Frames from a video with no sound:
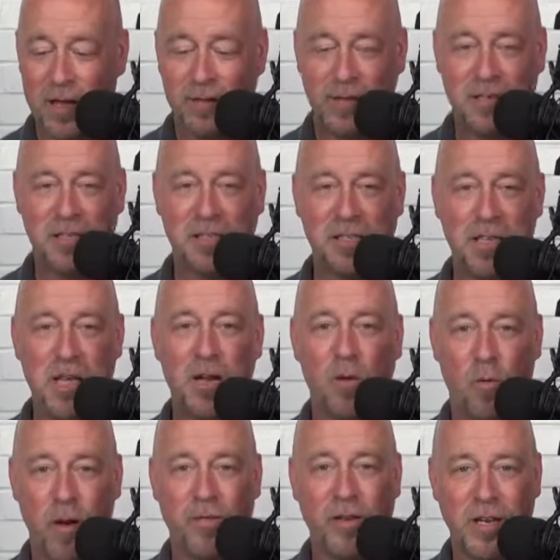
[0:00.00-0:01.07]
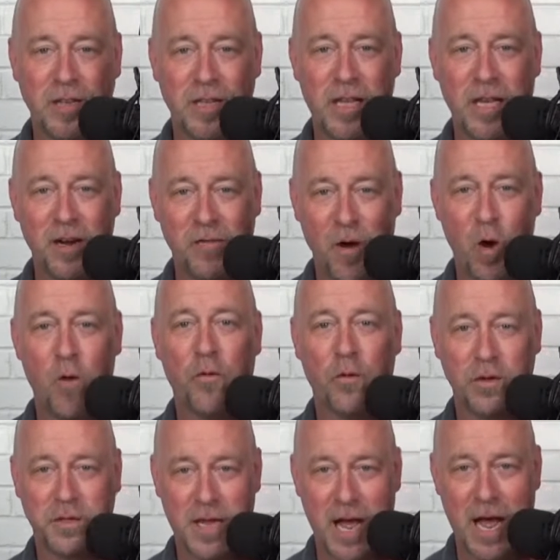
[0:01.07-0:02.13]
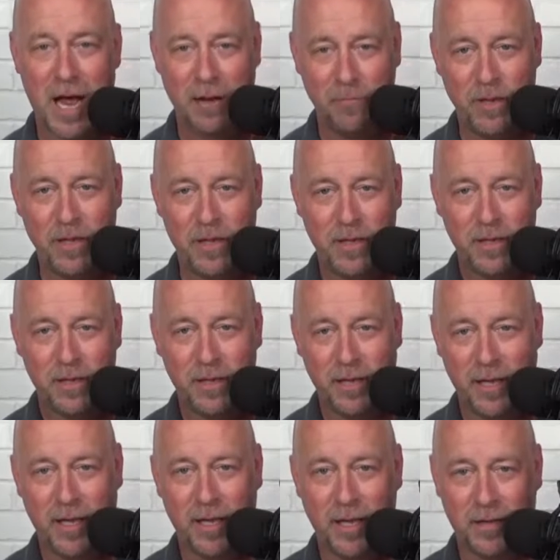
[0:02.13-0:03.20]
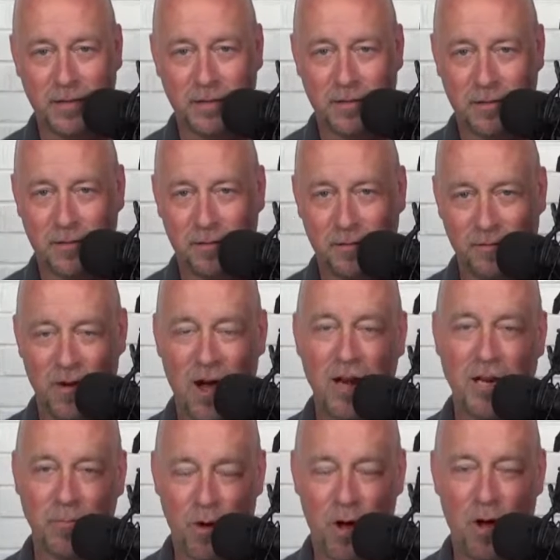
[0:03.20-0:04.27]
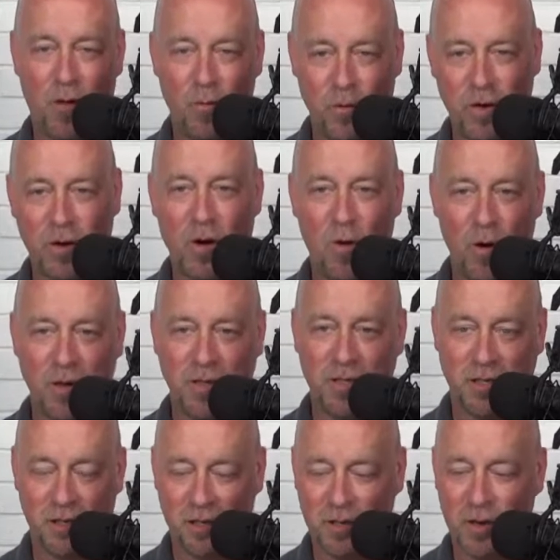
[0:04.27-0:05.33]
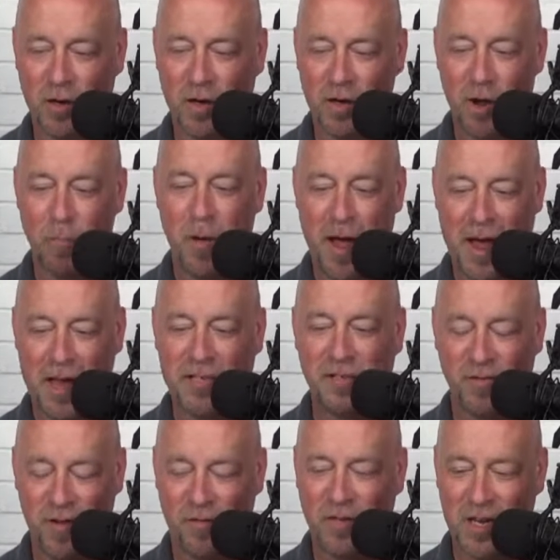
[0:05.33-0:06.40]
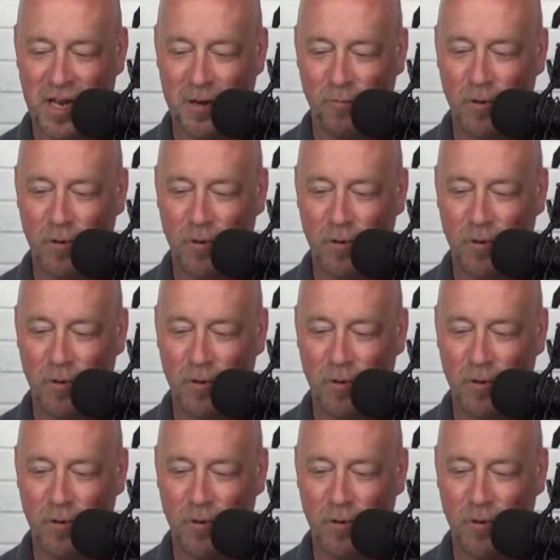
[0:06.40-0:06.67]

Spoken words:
This is the equivalent then of overtime in volleyball when you're going to go past 15.